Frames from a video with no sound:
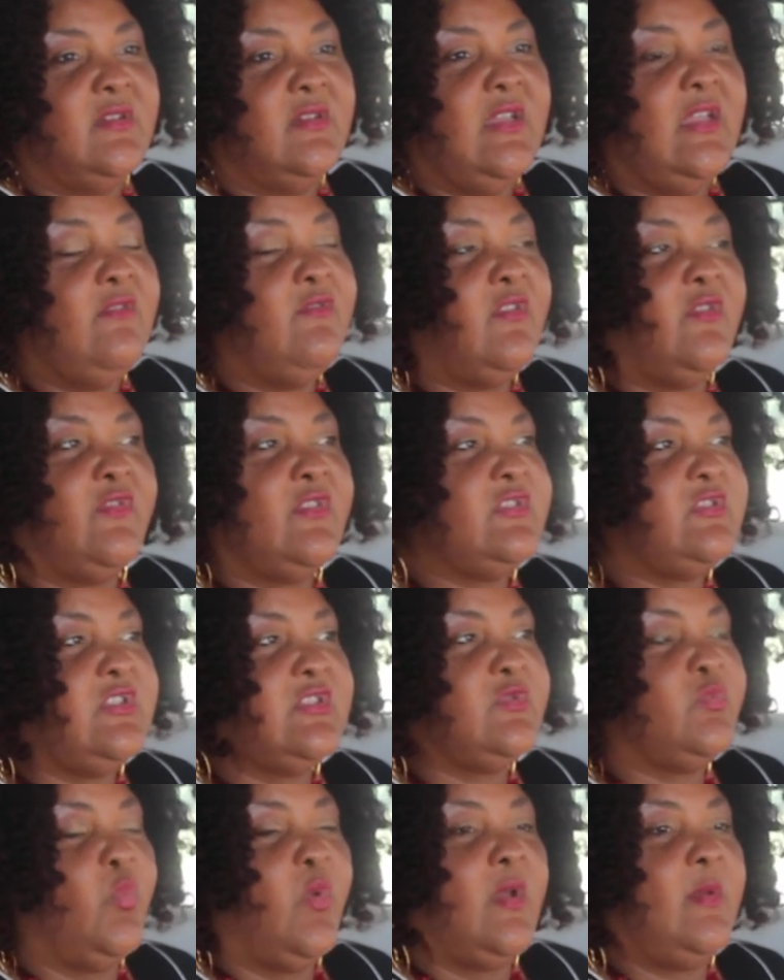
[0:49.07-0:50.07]
Even if it's
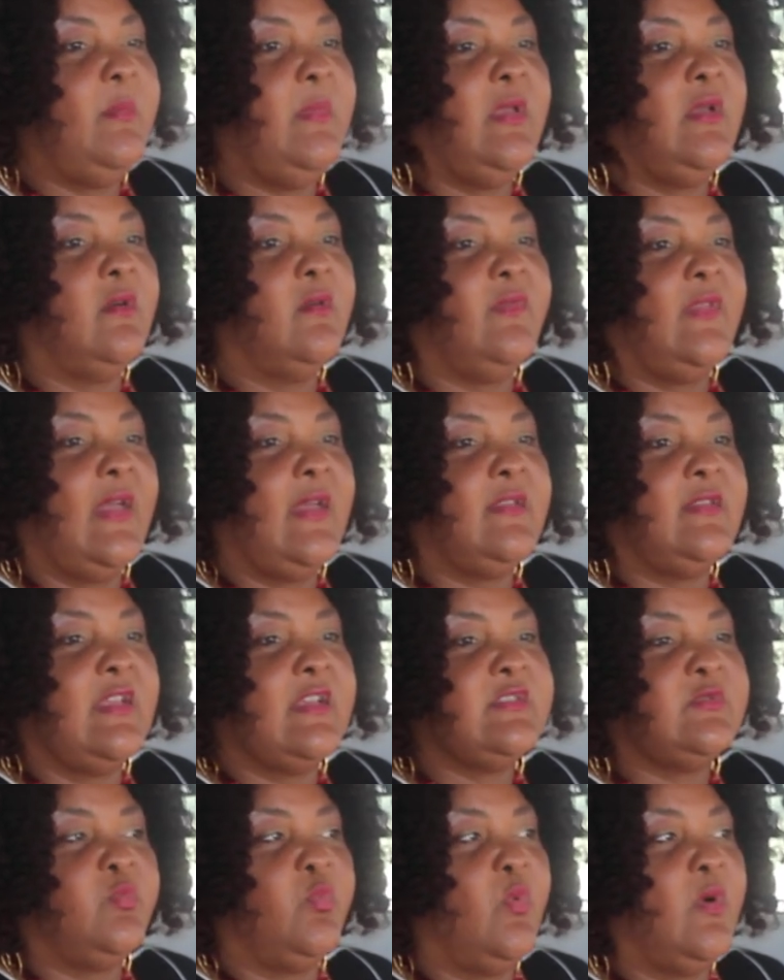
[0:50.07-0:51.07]
just one meal, that,
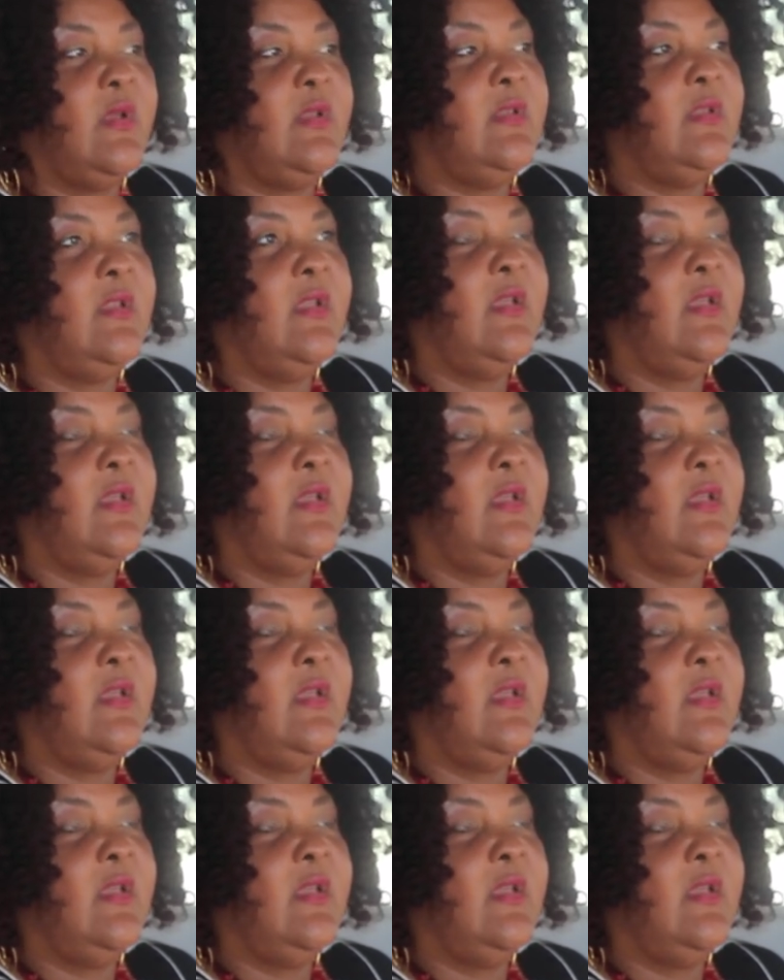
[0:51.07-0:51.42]
that's one,